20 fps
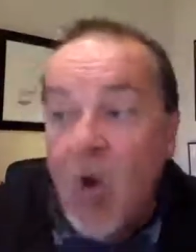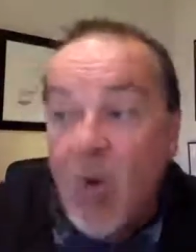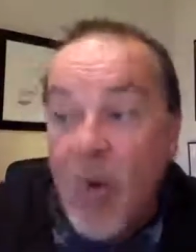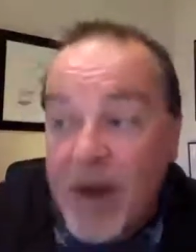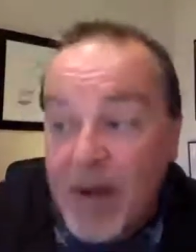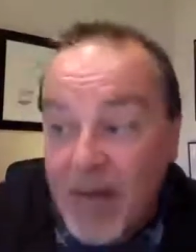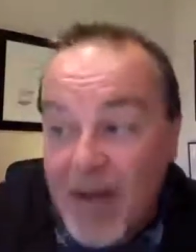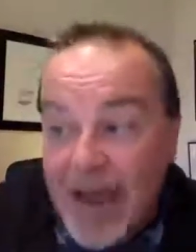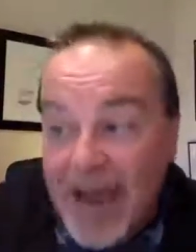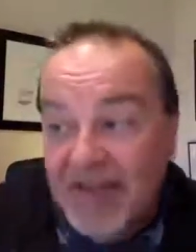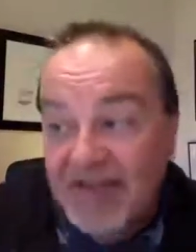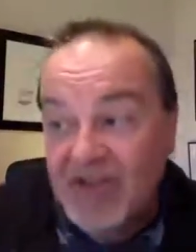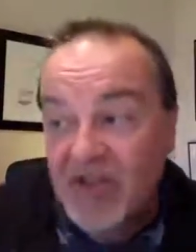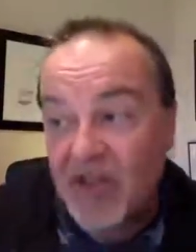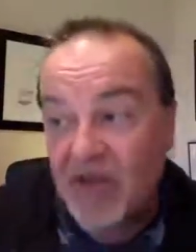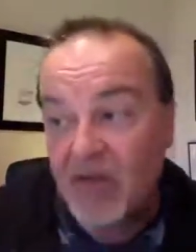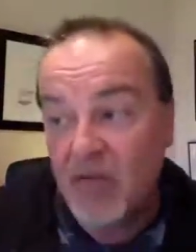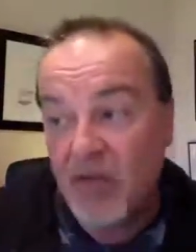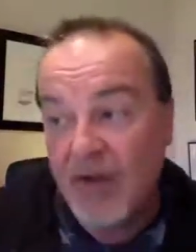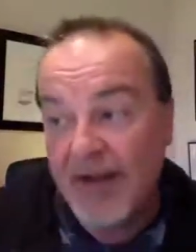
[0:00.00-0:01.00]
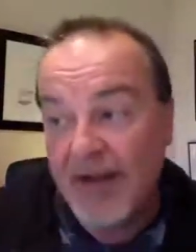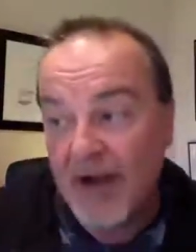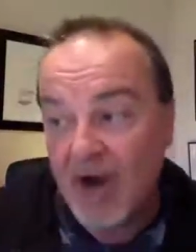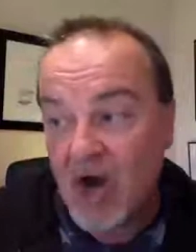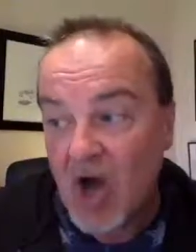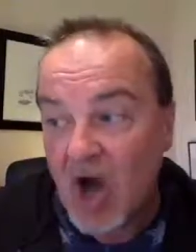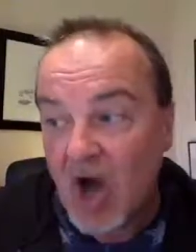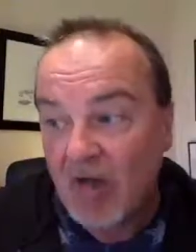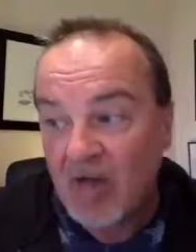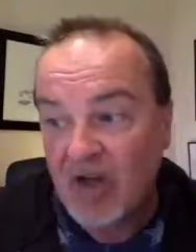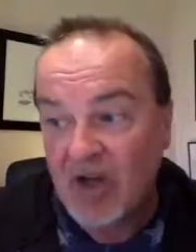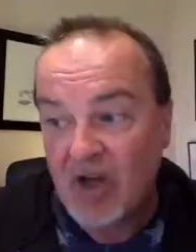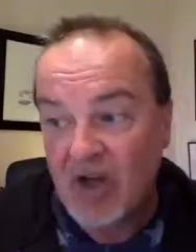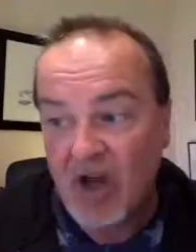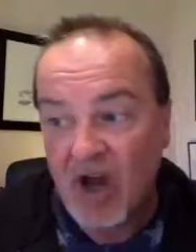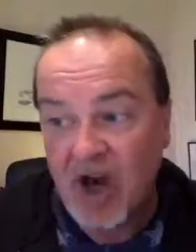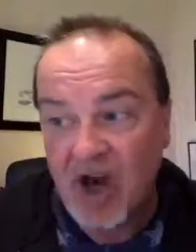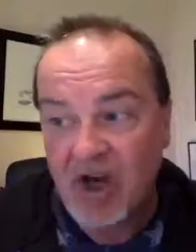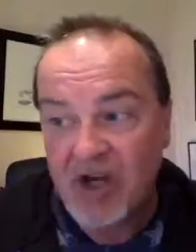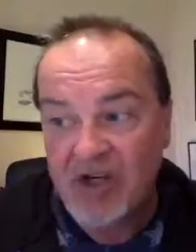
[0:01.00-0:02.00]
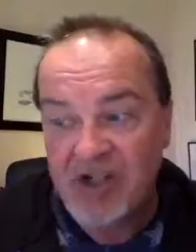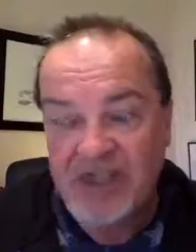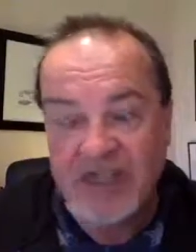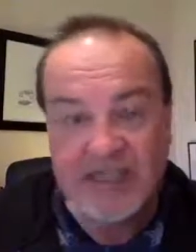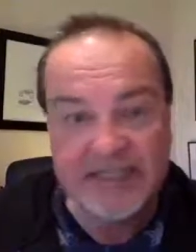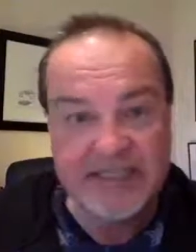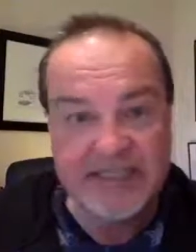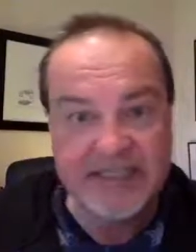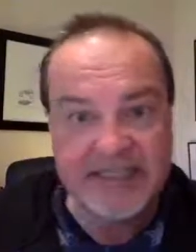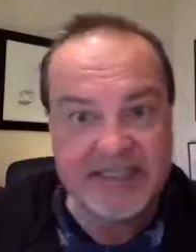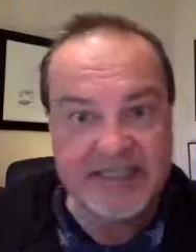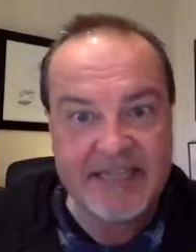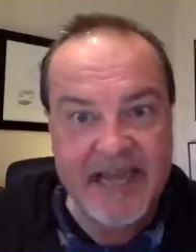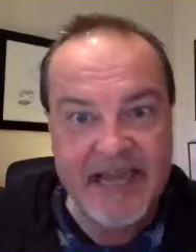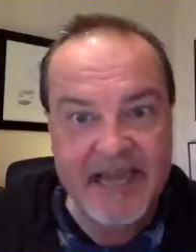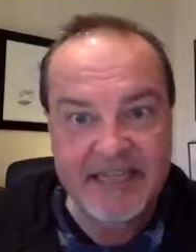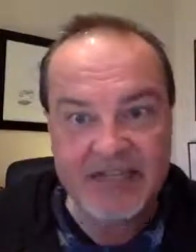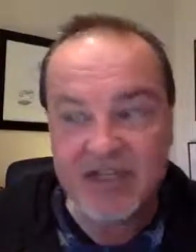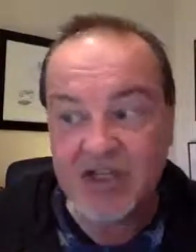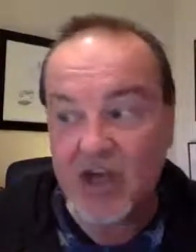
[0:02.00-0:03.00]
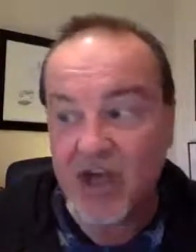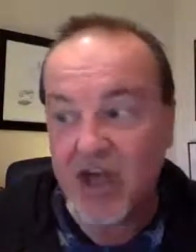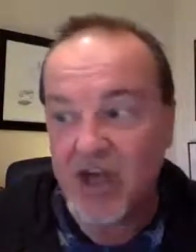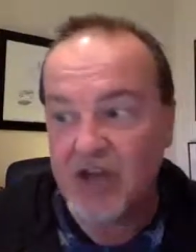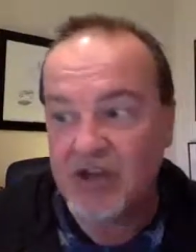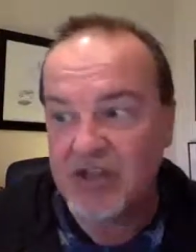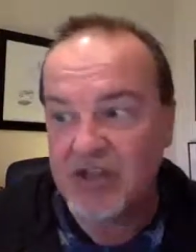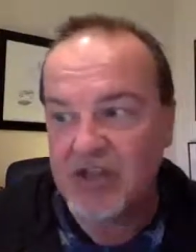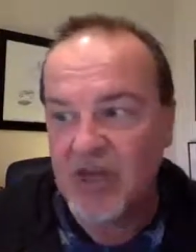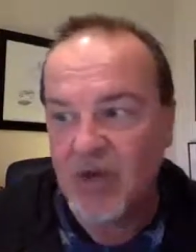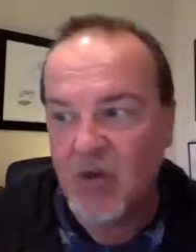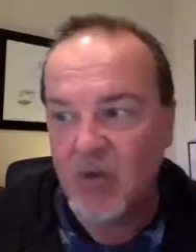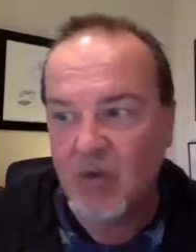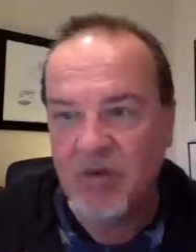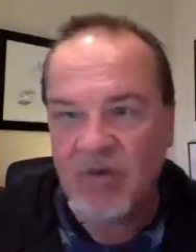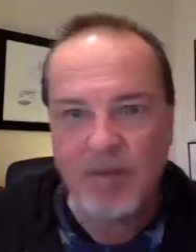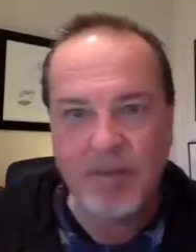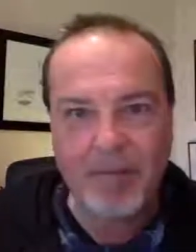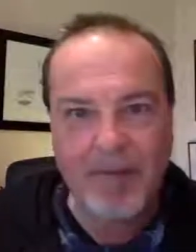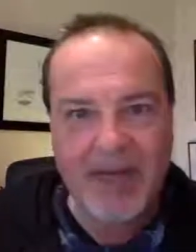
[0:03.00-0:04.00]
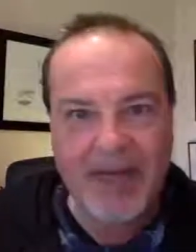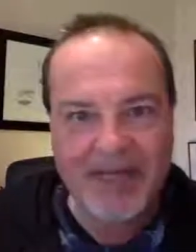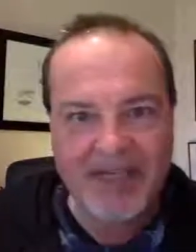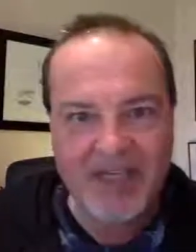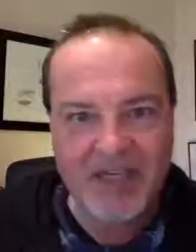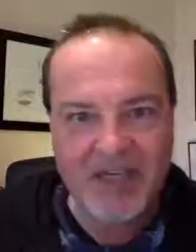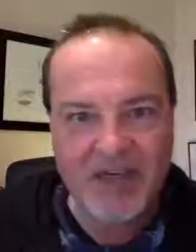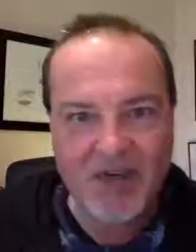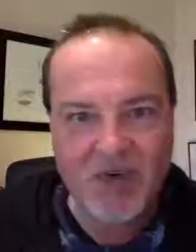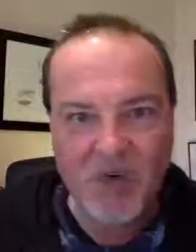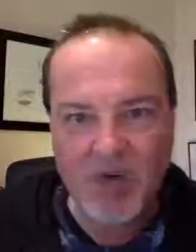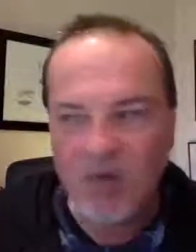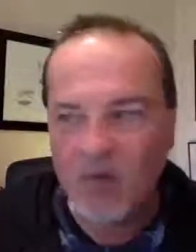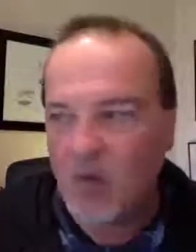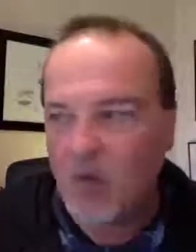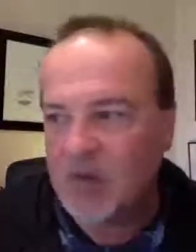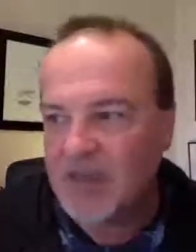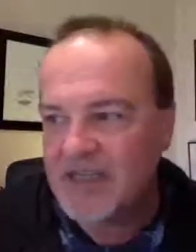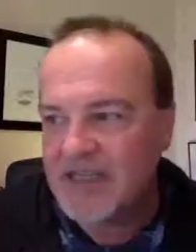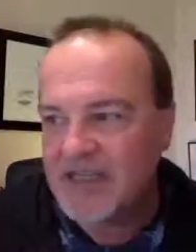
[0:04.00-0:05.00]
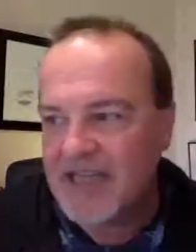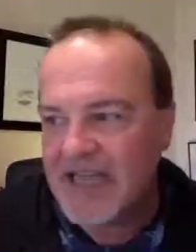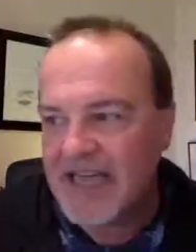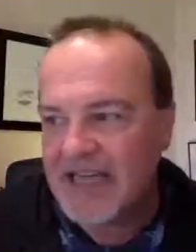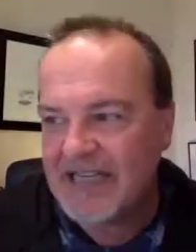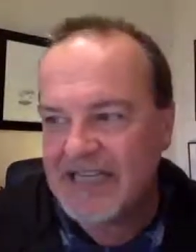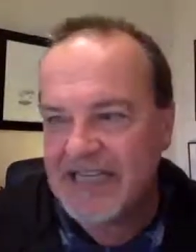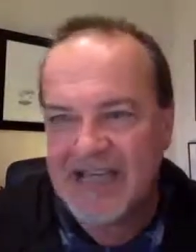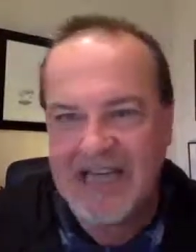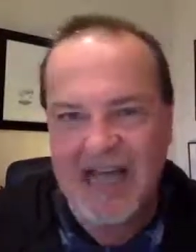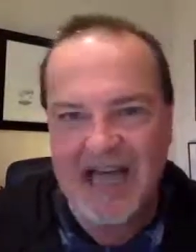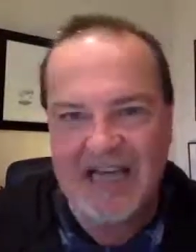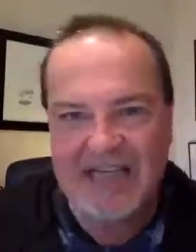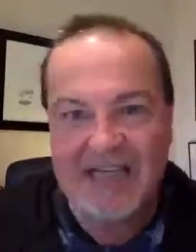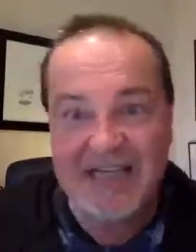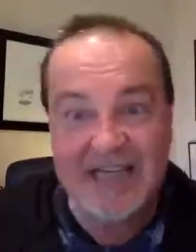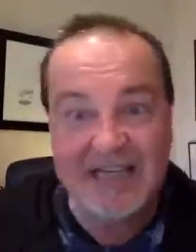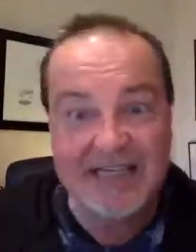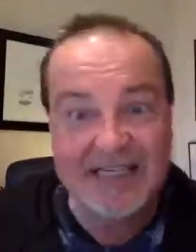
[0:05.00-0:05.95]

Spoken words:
We arrived at the rear of a large detached house with a patio on one side and